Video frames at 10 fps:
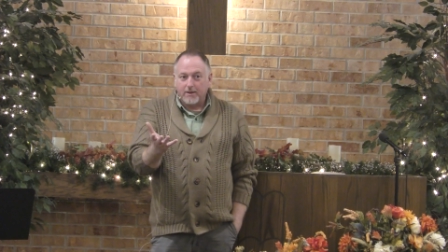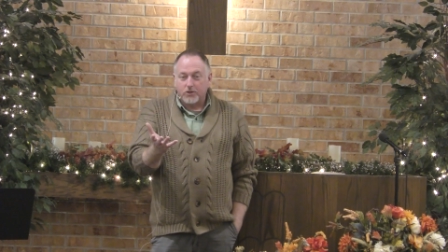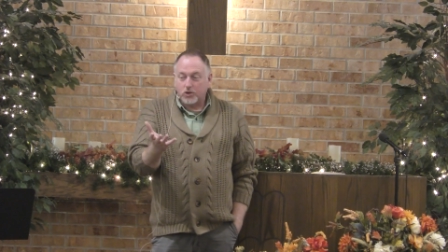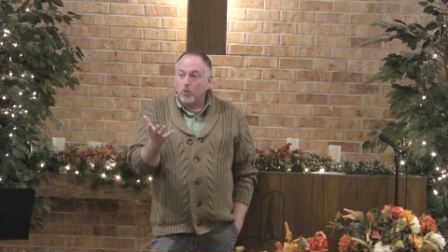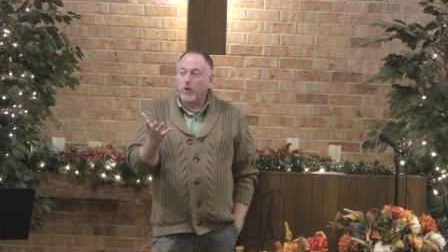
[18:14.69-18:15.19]

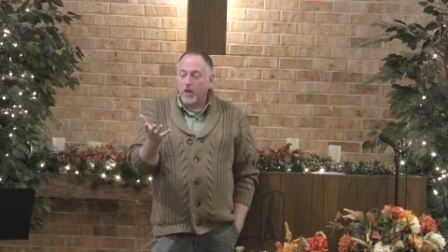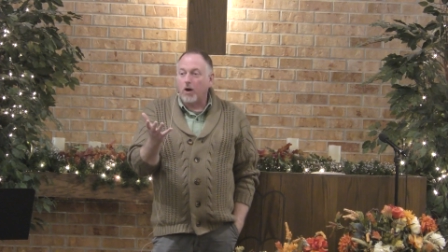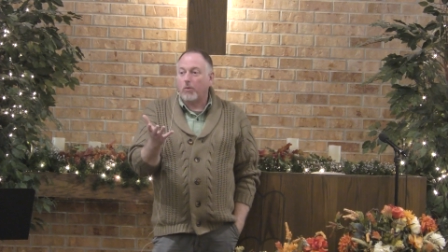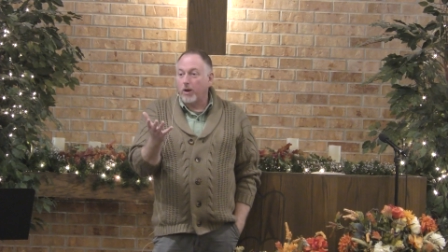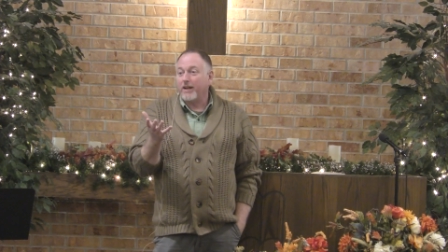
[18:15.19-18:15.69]
So we
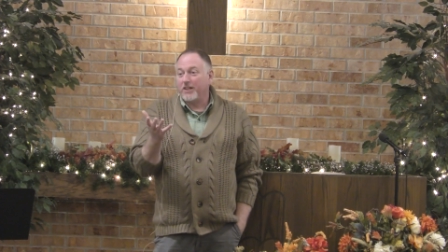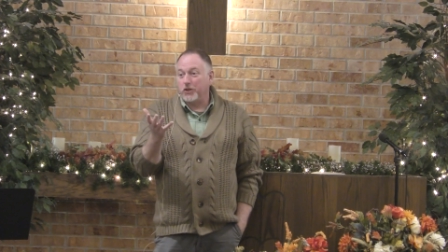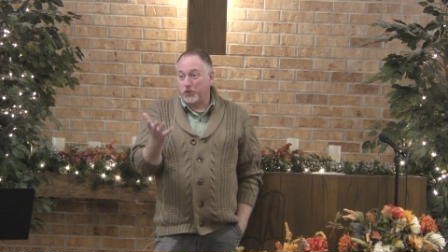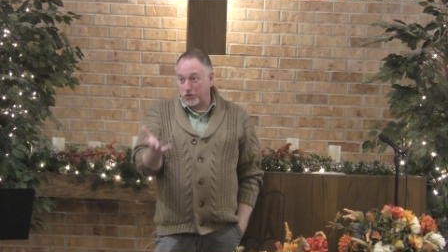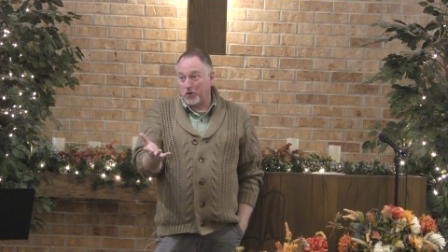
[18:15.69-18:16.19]
already
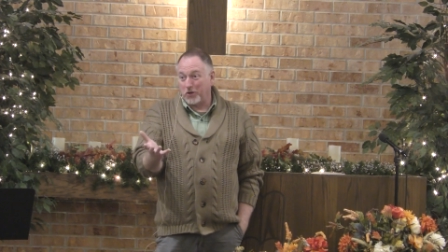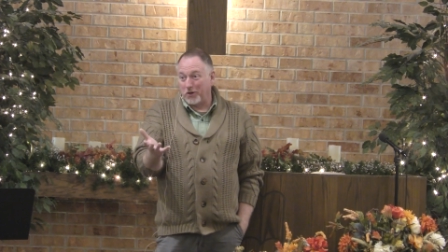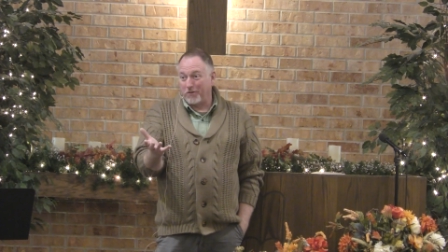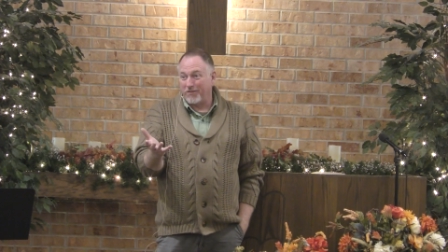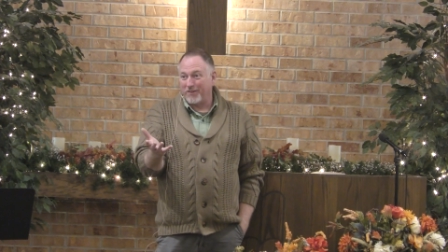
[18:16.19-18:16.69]

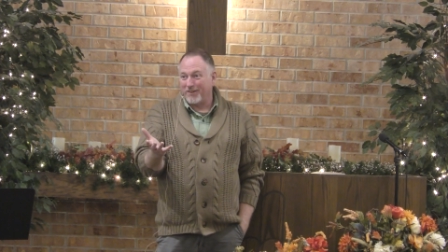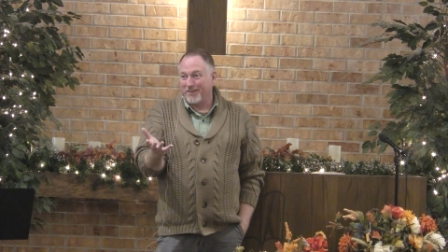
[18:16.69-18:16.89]
deserve